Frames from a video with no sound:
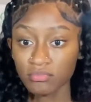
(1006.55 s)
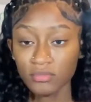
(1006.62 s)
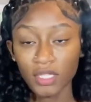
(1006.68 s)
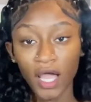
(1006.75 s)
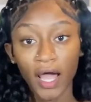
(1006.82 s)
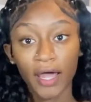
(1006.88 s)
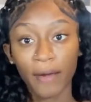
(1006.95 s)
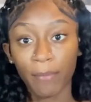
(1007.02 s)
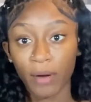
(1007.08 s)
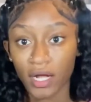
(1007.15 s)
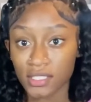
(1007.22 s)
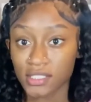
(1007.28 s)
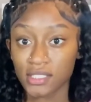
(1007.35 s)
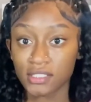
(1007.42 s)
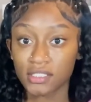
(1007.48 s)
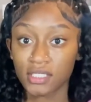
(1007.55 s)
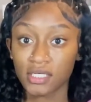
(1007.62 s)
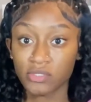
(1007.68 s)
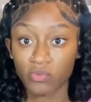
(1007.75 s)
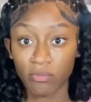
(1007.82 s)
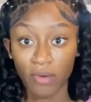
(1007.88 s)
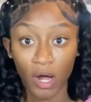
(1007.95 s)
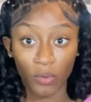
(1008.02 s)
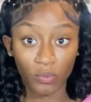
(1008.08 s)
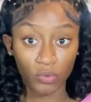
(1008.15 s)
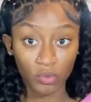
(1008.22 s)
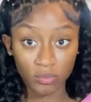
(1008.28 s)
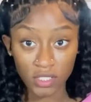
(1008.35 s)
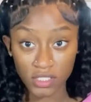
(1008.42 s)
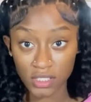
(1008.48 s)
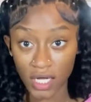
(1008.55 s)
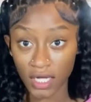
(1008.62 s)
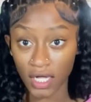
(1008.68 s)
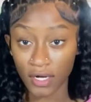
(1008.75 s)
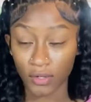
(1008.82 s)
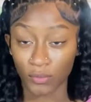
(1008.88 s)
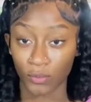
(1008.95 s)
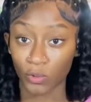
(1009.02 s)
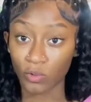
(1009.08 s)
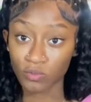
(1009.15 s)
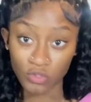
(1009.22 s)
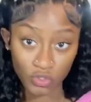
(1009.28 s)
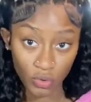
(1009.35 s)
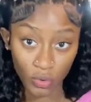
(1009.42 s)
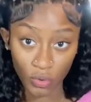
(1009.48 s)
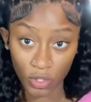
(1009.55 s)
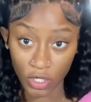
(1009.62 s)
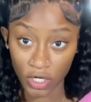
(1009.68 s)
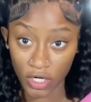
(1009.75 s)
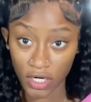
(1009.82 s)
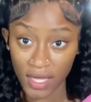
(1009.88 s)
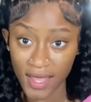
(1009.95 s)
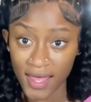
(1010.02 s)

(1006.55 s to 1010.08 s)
how the process is, what my room looks like a room tour,